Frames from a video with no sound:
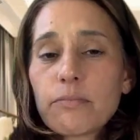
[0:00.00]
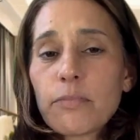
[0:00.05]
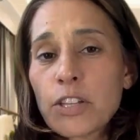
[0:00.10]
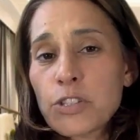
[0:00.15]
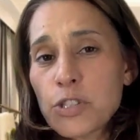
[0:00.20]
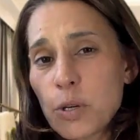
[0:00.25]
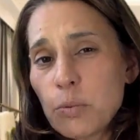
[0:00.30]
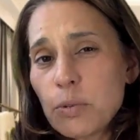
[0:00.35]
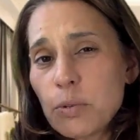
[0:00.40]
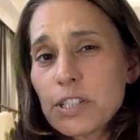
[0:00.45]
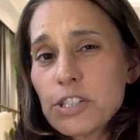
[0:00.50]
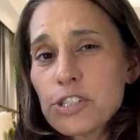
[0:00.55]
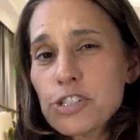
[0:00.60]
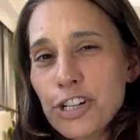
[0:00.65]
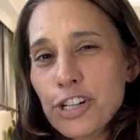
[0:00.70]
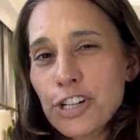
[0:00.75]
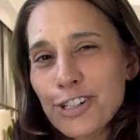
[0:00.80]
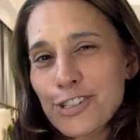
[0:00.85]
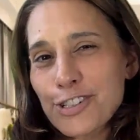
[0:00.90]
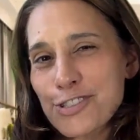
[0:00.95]
So I want to
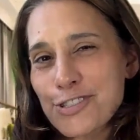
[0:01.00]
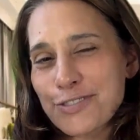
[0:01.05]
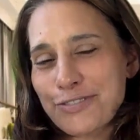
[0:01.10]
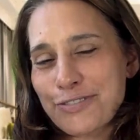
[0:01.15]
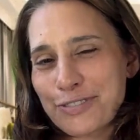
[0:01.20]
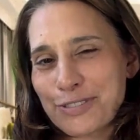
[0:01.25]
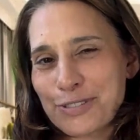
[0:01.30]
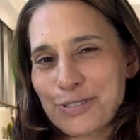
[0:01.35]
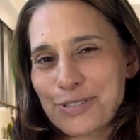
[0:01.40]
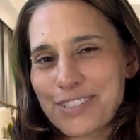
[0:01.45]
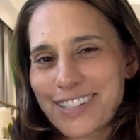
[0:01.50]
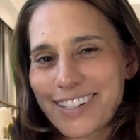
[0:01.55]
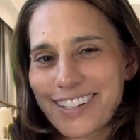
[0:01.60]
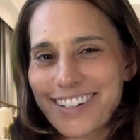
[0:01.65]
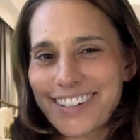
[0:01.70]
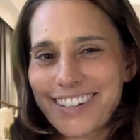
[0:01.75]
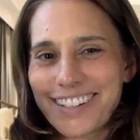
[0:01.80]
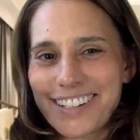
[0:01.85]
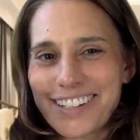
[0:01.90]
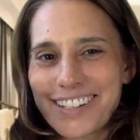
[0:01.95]
share just a few
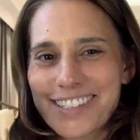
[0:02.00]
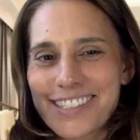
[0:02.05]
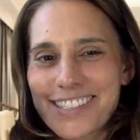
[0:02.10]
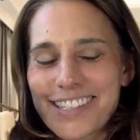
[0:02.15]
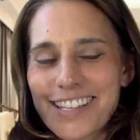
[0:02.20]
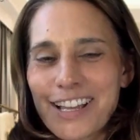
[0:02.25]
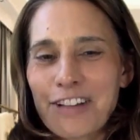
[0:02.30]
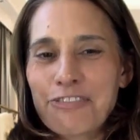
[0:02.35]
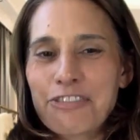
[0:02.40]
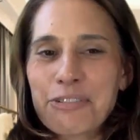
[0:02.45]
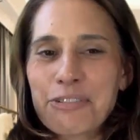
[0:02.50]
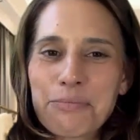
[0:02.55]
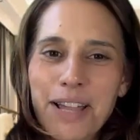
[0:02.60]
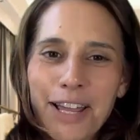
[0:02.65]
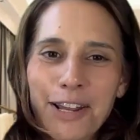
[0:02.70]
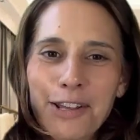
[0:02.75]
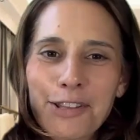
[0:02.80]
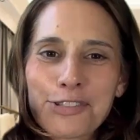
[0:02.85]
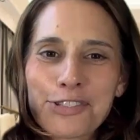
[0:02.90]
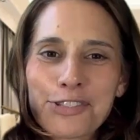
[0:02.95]
techniques for
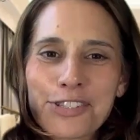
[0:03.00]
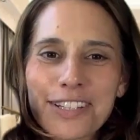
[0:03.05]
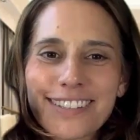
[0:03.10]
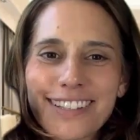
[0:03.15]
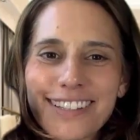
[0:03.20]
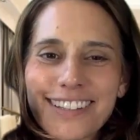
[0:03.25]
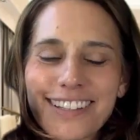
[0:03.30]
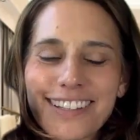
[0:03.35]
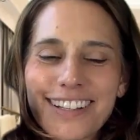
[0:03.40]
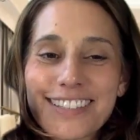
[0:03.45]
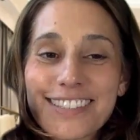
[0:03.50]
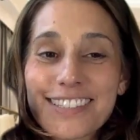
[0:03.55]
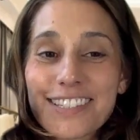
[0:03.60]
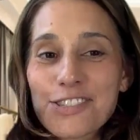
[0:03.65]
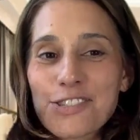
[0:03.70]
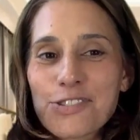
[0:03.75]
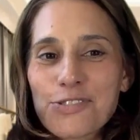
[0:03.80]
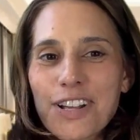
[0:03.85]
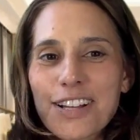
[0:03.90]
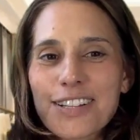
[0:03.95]
managing deadlines and
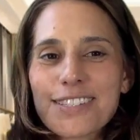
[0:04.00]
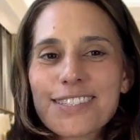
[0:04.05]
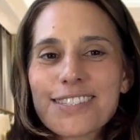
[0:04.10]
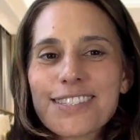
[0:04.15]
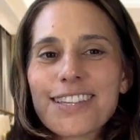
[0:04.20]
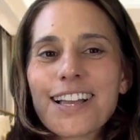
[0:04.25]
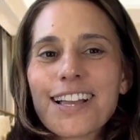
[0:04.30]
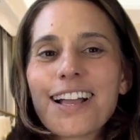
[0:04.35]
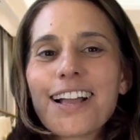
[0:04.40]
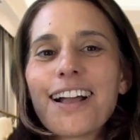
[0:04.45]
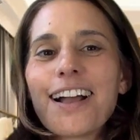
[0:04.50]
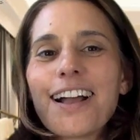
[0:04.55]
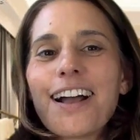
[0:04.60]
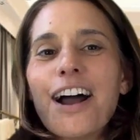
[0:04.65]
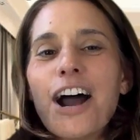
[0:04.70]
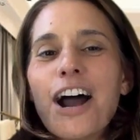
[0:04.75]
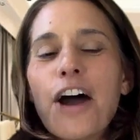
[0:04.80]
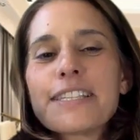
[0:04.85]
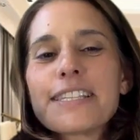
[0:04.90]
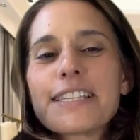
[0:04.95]
stress.
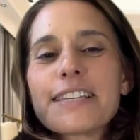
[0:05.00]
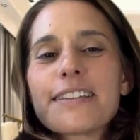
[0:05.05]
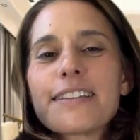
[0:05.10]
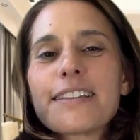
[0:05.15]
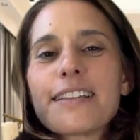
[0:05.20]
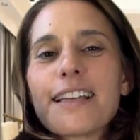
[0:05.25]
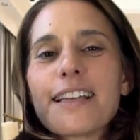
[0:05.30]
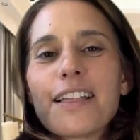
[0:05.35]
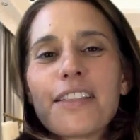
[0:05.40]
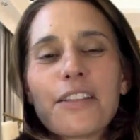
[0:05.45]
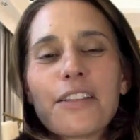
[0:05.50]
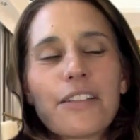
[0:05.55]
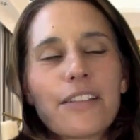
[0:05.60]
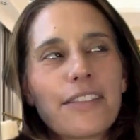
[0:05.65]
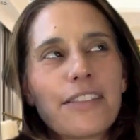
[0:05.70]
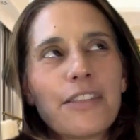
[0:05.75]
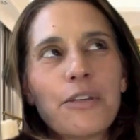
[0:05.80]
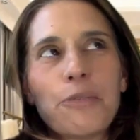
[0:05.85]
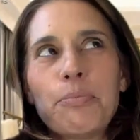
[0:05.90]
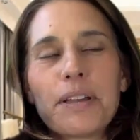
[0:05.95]
Obviously,
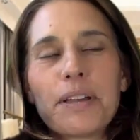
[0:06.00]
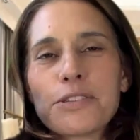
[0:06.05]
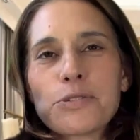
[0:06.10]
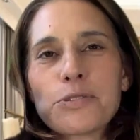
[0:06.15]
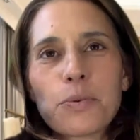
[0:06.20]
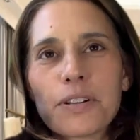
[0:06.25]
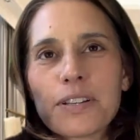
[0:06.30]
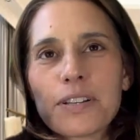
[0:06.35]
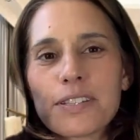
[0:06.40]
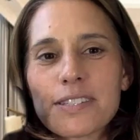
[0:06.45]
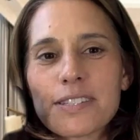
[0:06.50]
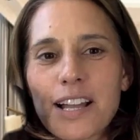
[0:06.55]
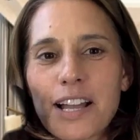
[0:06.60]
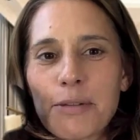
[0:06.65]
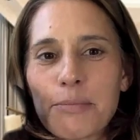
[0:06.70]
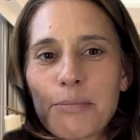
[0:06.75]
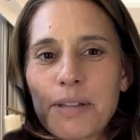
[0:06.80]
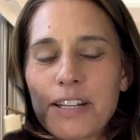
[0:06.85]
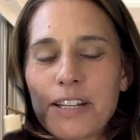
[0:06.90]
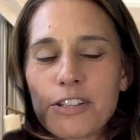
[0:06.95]
the biggest one is
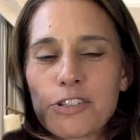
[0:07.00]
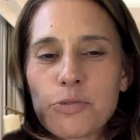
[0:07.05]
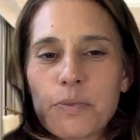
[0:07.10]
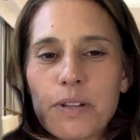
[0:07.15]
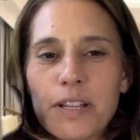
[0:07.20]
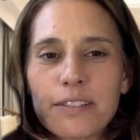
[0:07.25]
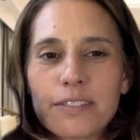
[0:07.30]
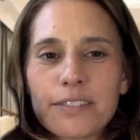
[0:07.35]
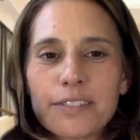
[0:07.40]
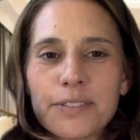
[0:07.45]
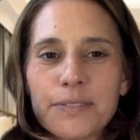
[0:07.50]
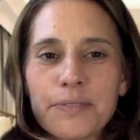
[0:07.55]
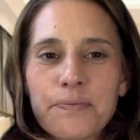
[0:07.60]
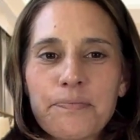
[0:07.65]
time management.